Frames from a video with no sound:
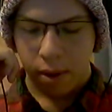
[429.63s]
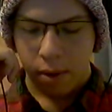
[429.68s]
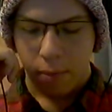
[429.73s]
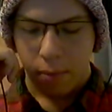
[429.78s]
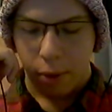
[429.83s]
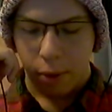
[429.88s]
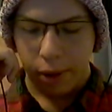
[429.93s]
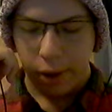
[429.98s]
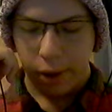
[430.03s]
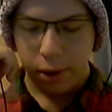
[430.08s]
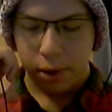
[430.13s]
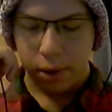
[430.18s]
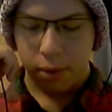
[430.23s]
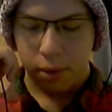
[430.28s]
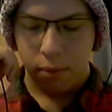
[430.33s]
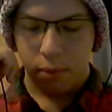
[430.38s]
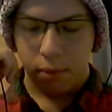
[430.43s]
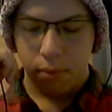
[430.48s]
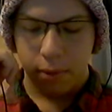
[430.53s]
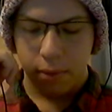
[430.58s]
Print?
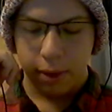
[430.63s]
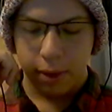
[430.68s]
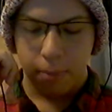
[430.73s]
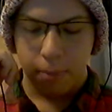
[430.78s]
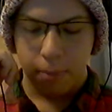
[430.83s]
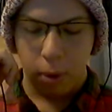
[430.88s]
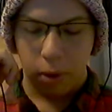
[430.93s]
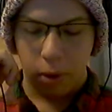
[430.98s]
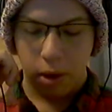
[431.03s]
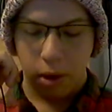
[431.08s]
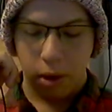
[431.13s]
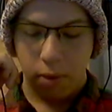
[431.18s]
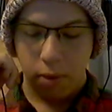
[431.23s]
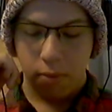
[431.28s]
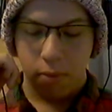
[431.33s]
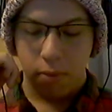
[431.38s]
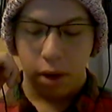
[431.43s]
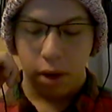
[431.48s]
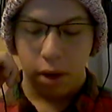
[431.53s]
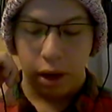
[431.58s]
Spoken?
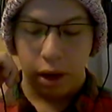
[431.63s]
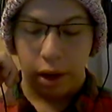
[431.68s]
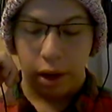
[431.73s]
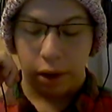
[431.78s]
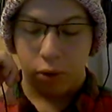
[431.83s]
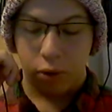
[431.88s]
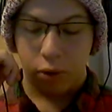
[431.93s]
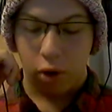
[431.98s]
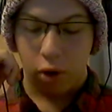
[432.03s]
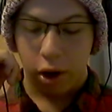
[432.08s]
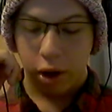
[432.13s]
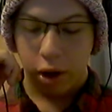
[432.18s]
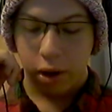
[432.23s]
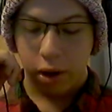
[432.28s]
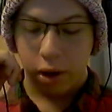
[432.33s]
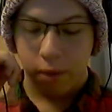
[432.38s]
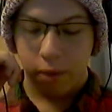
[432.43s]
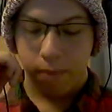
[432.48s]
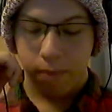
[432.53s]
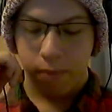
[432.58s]
Electronic?